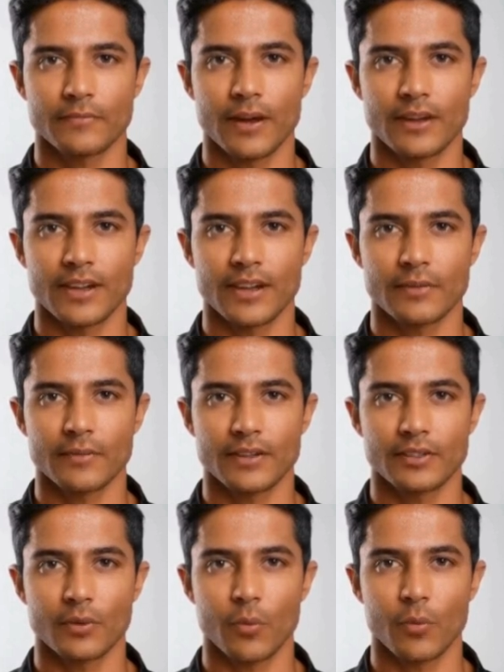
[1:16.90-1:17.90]
By the end of
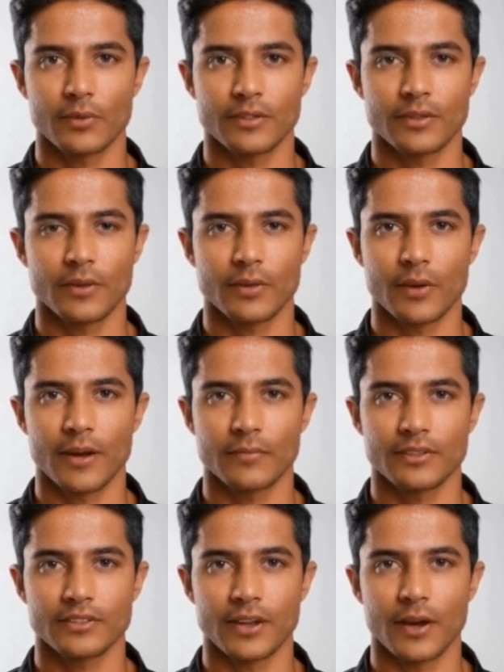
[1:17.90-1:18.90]
this course, you'll have a
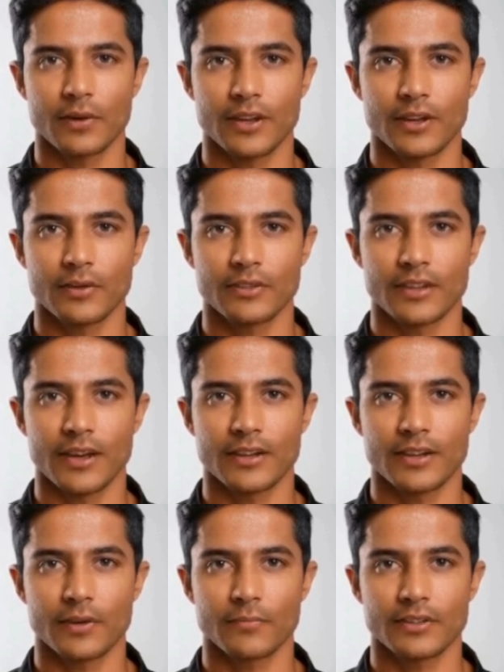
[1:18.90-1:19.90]
solid
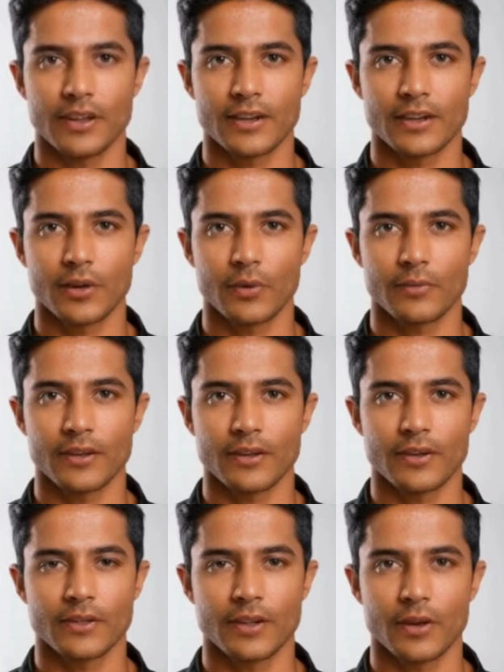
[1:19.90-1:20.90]
understanding of Django and
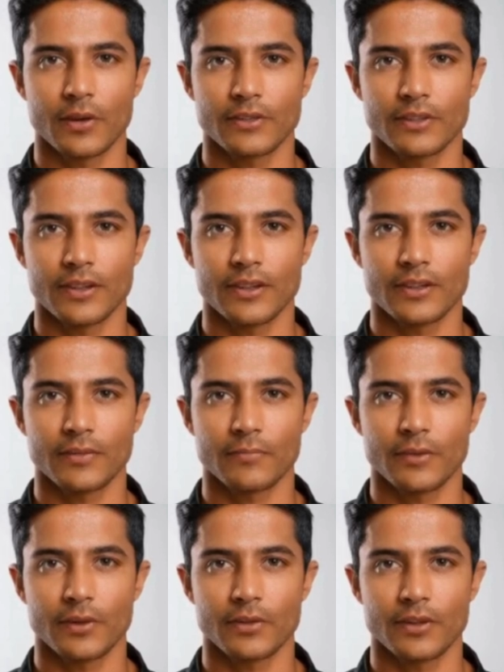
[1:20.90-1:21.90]
the skills needed to
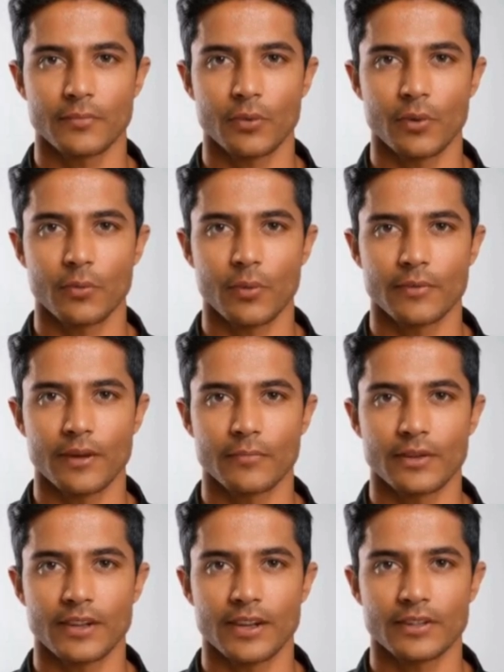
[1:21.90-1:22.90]
build and deploy web
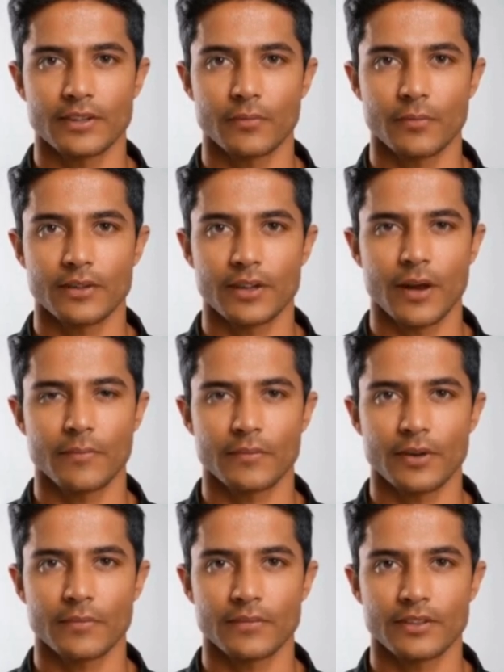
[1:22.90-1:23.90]
applications with
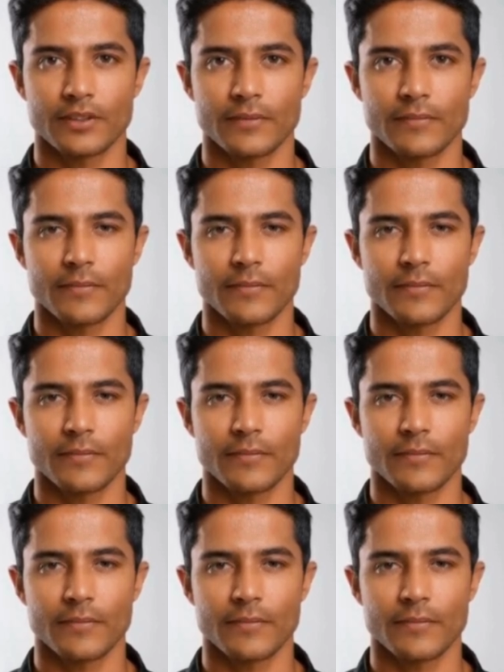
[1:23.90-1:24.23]
confidence.